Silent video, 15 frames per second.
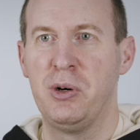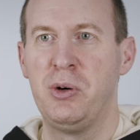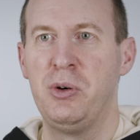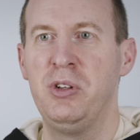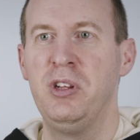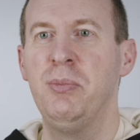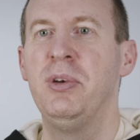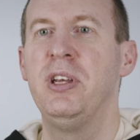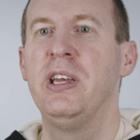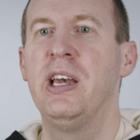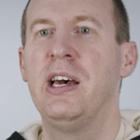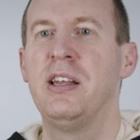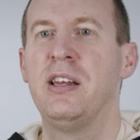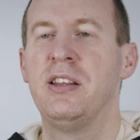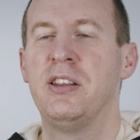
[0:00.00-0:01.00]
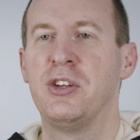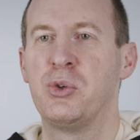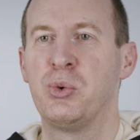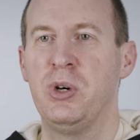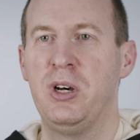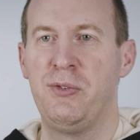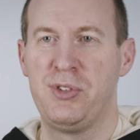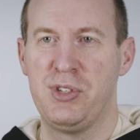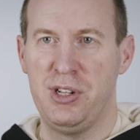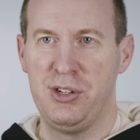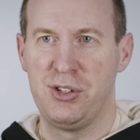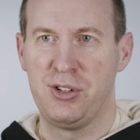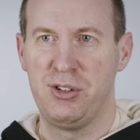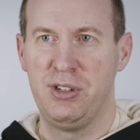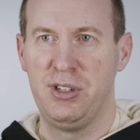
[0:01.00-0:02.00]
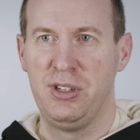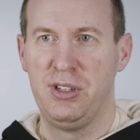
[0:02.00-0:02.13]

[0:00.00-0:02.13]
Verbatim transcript: only began in the 12th century.